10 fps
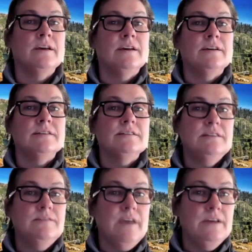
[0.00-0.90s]

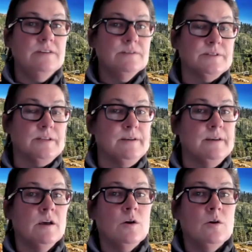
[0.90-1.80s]
Steve Hazelton,
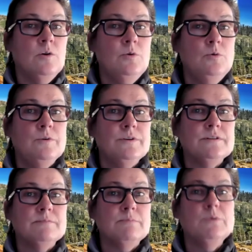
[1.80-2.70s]
who
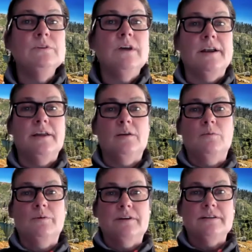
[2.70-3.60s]
was moonlighting
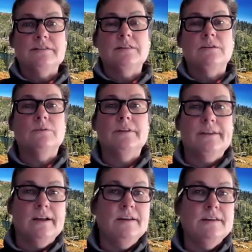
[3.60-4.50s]
with us in the early
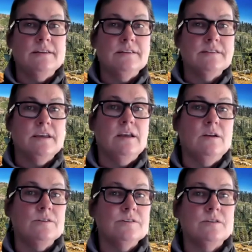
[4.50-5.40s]
90s and
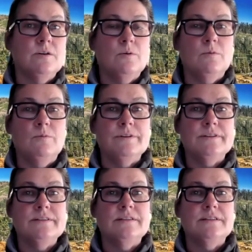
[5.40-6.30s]
also
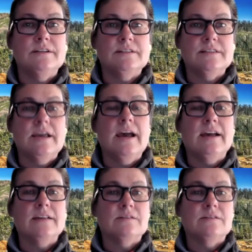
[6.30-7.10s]
was Doug Sachs,